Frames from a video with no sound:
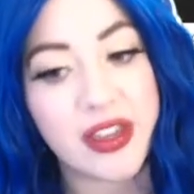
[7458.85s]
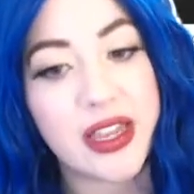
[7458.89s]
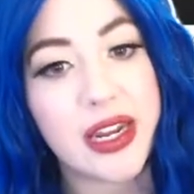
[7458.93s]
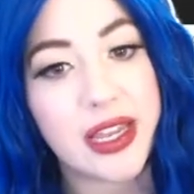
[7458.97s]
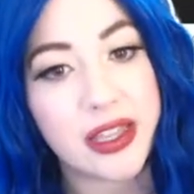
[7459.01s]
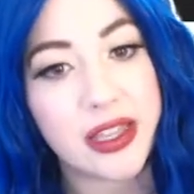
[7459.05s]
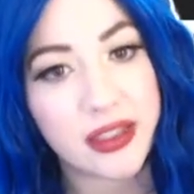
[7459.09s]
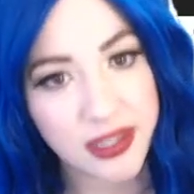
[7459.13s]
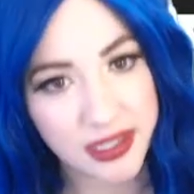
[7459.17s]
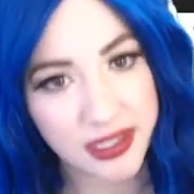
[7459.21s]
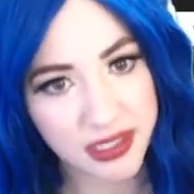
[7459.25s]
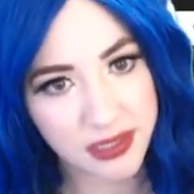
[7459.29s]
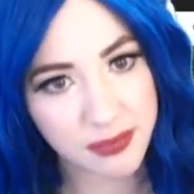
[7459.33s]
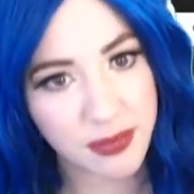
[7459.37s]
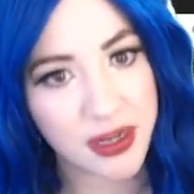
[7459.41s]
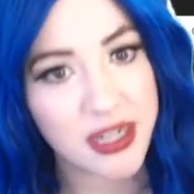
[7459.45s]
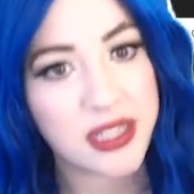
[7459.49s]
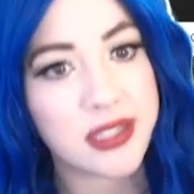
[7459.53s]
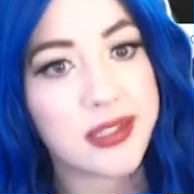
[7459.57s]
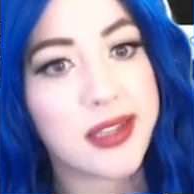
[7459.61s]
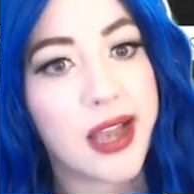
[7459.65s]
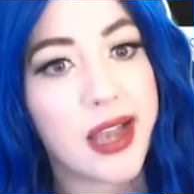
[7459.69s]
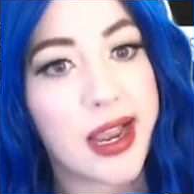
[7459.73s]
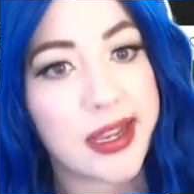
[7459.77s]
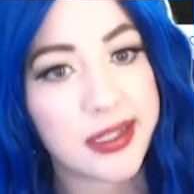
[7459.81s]
it this many
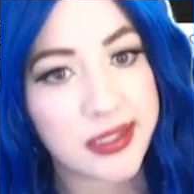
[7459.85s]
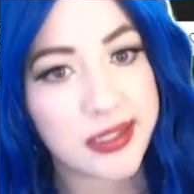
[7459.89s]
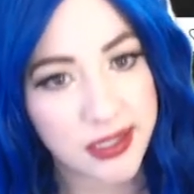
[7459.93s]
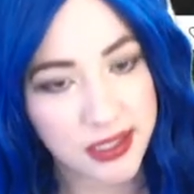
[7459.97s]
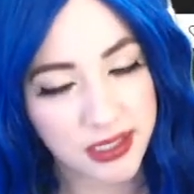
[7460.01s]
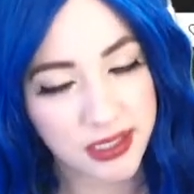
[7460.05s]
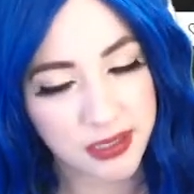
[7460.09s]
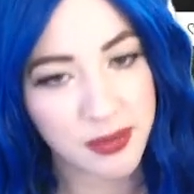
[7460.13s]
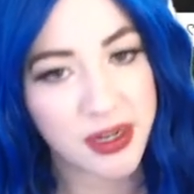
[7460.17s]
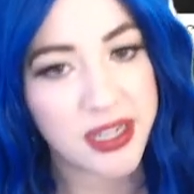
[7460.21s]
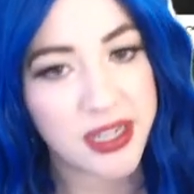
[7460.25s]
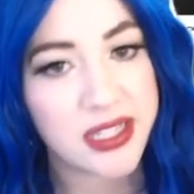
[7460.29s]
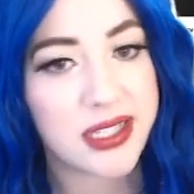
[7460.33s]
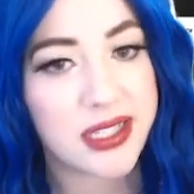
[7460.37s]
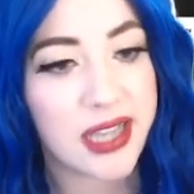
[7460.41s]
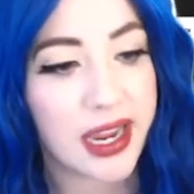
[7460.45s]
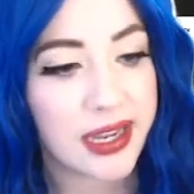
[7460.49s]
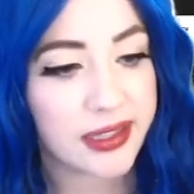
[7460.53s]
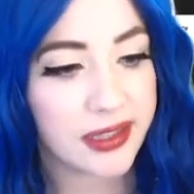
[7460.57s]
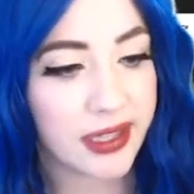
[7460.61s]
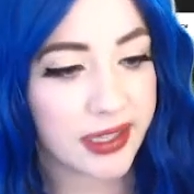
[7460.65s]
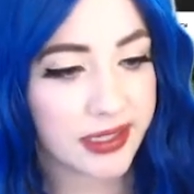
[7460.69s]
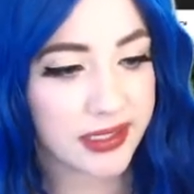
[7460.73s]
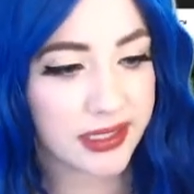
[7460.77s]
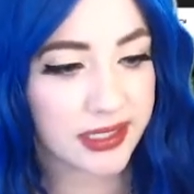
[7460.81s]
sides, this many side
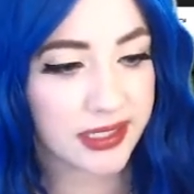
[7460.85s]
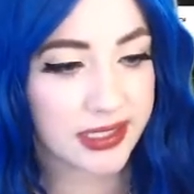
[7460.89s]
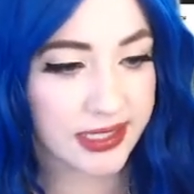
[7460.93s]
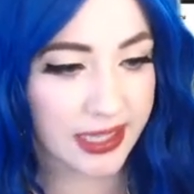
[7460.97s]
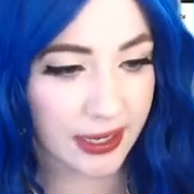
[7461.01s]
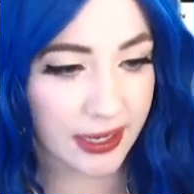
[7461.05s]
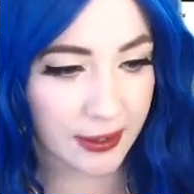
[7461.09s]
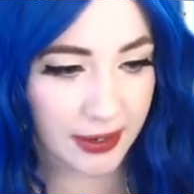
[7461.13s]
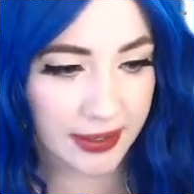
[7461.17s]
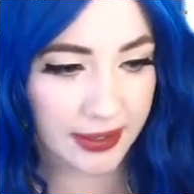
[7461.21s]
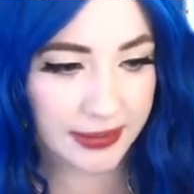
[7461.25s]
lengths, etc.